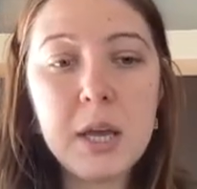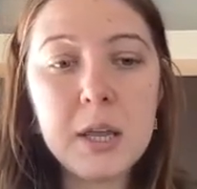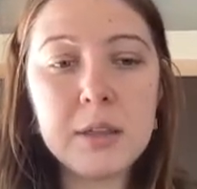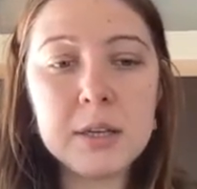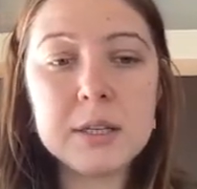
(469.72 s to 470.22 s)

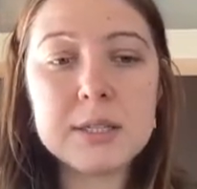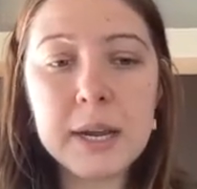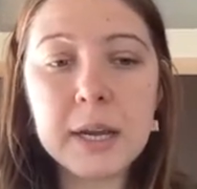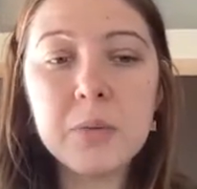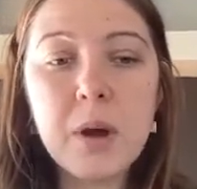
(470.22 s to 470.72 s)
The
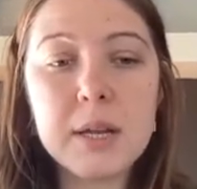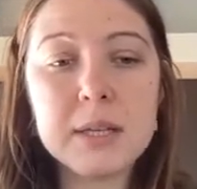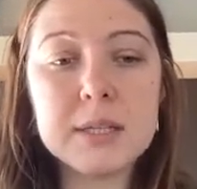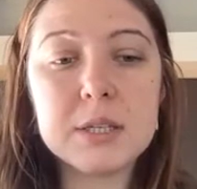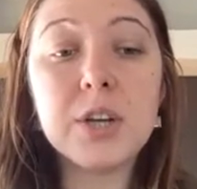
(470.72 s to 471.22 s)
second one
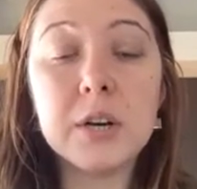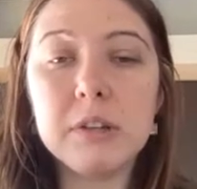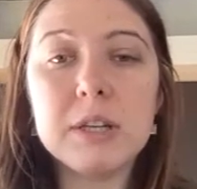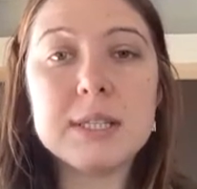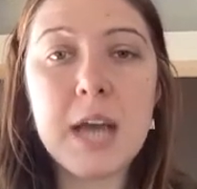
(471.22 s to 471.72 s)
is
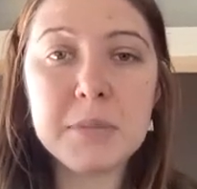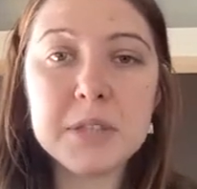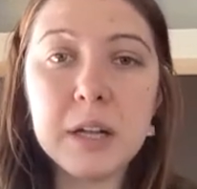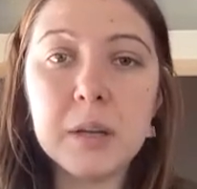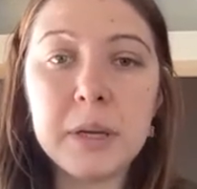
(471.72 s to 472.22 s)
serverless app
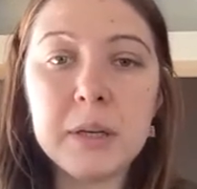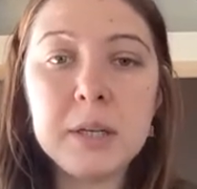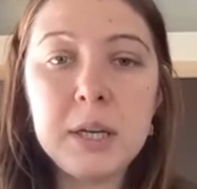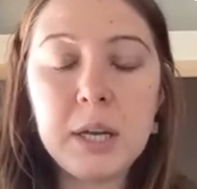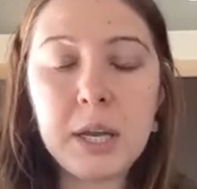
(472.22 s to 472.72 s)

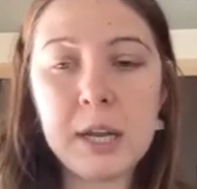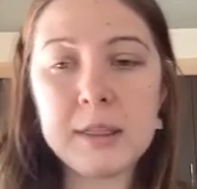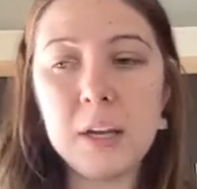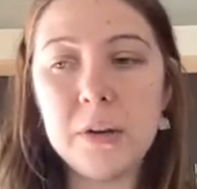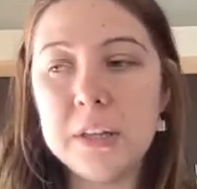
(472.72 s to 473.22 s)
development. And I
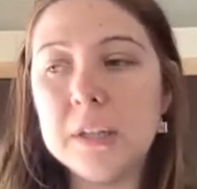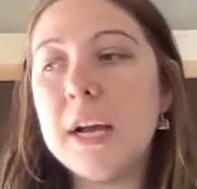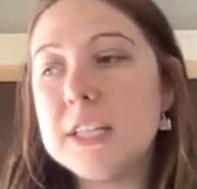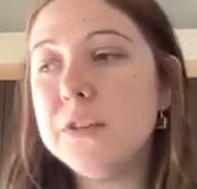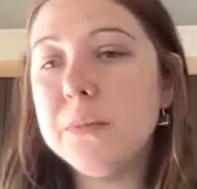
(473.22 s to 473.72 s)
think in the
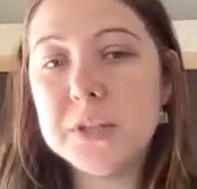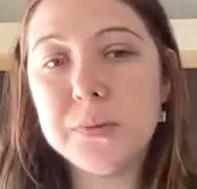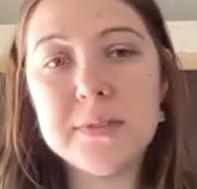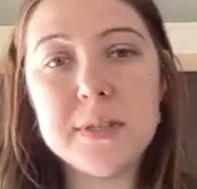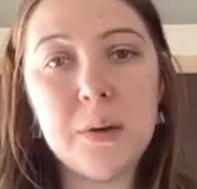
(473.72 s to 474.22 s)
last few months,
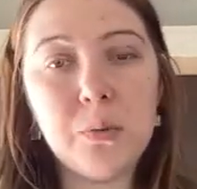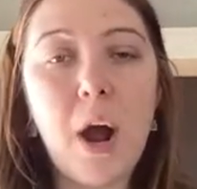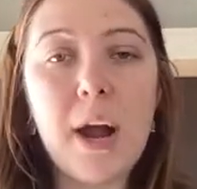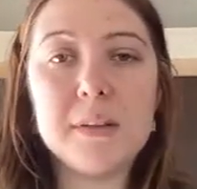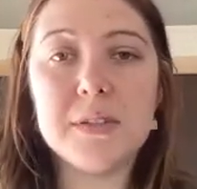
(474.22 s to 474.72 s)
we've seen
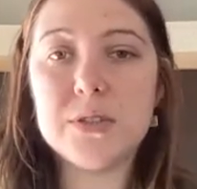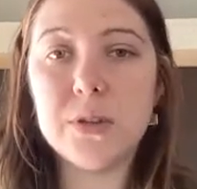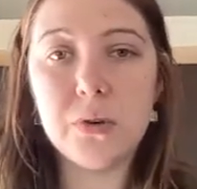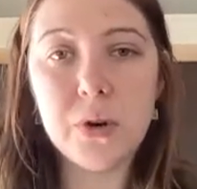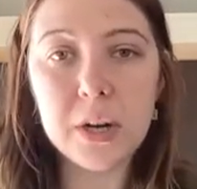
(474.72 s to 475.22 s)
why this is
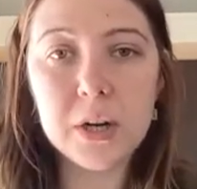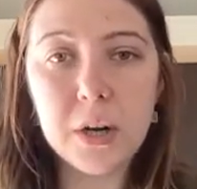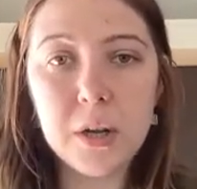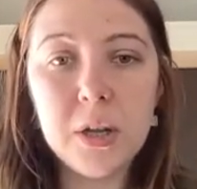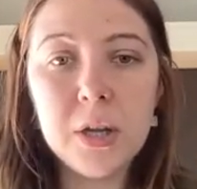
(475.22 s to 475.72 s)
so
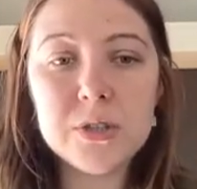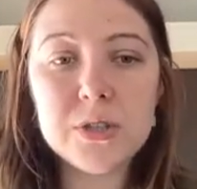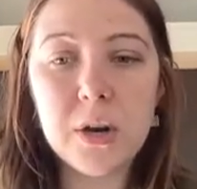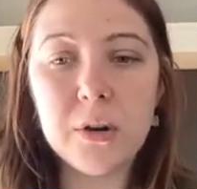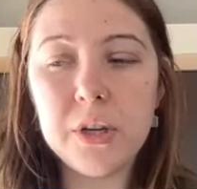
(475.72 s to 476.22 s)
critical.
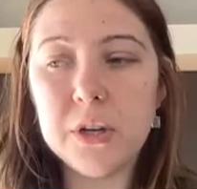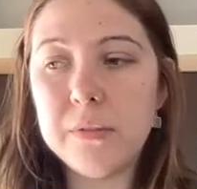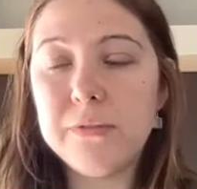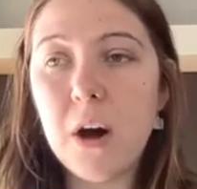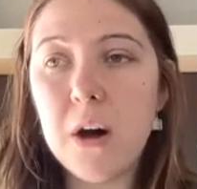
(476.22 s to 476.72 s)
So,
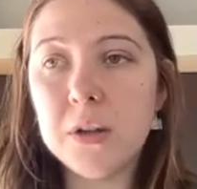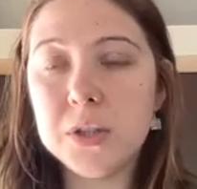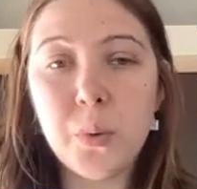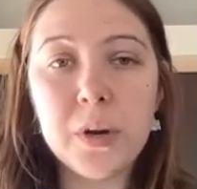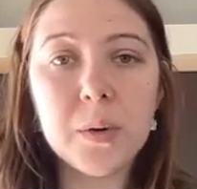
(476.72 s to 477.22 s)
in fall,
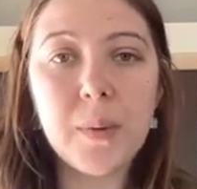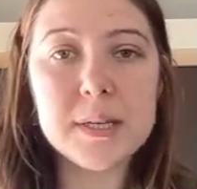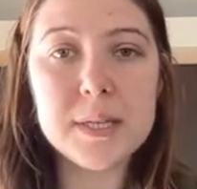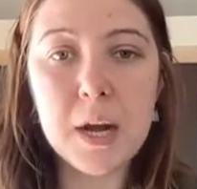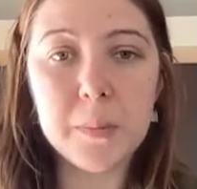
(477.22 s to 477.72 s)
Twitter
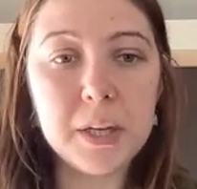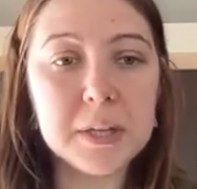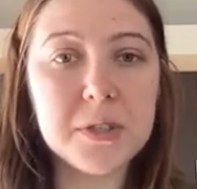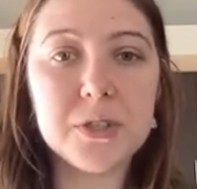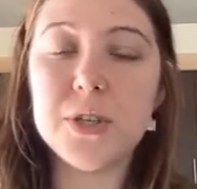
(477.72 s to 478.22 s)
went down
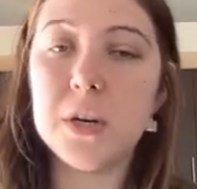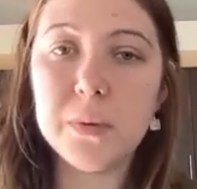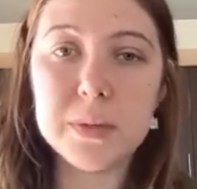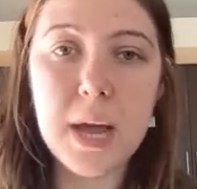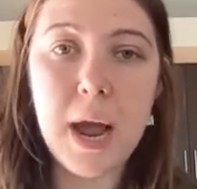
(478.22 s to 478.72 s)
because their
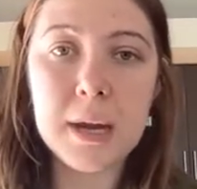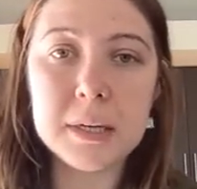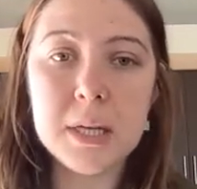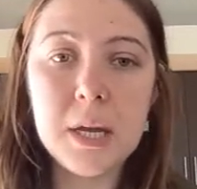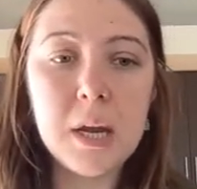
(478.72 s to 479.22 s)
server was
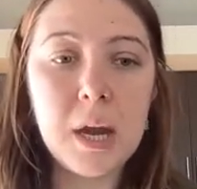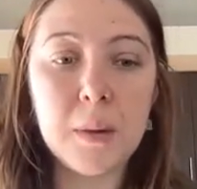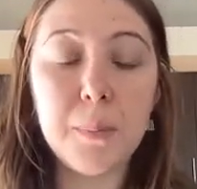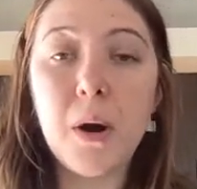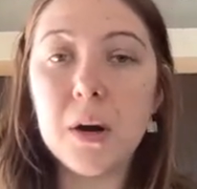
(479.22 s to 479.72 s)
hacked.
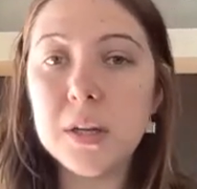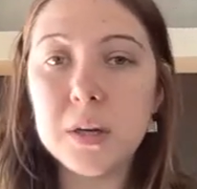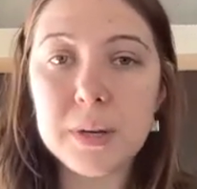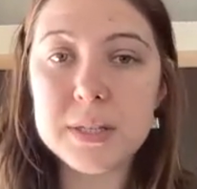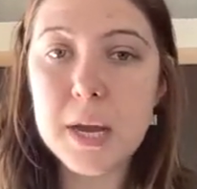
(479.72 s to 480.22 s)

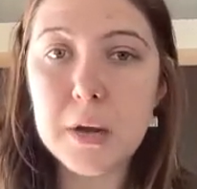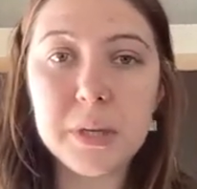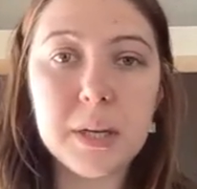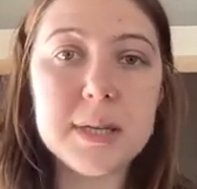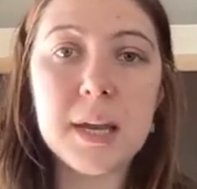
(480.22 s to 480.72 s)
Parler went down
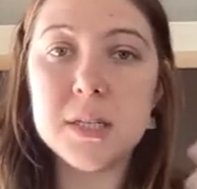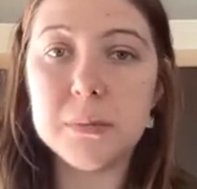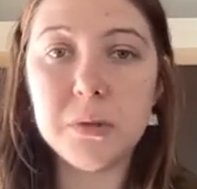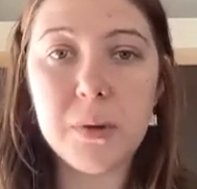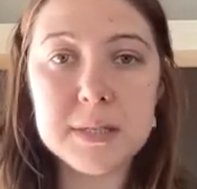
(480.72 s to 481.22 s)
because AWS